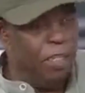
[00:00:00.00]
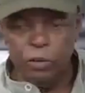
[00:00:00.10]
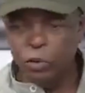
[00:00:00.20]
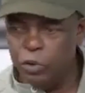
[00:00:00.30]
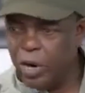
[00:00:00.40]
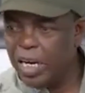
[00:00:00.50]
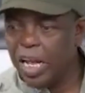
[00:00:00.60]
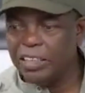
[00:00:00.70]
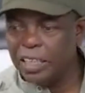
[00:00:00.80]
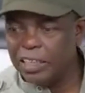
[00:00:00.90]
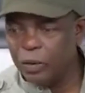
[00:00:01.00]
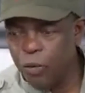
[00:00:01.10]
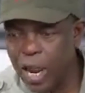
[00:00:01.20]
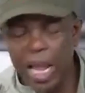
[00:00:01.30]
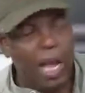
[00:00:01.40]
to realize that the
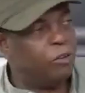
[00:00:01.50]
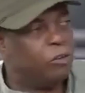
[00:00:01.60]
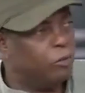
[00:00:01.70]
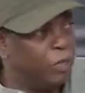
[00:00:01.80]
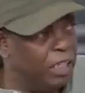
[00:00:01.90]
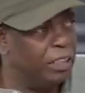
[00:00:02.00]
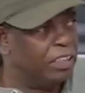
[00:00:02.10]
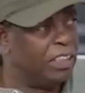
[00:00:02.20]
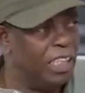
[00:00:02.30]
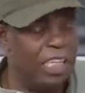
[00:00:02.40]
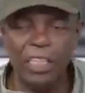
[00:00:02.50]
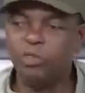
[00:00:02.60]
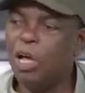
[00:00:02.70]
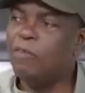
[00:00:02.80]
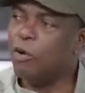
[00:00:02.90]
way out of this
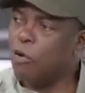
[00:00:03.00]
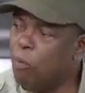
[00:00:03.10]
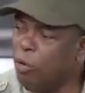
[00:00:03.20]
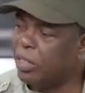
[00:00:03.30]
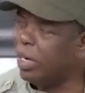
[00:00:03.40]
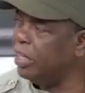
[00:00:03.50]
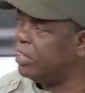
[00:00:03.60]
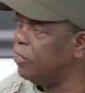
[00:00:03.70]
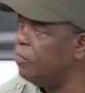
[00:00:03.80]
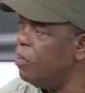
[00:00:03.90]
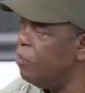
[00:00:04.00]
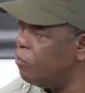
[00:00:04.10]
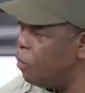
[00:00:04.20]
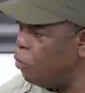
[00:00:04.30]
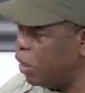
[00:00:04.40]
is to have a common currency
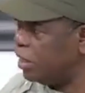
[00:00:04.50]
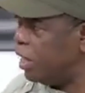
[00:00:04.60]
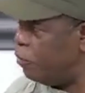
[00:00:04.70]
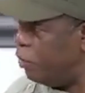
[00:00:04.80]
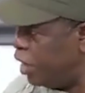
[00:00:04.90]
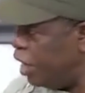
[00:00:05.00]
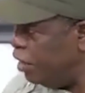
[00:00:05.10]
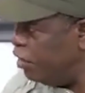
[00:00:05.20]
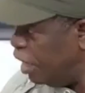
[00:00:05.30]
for West Africa,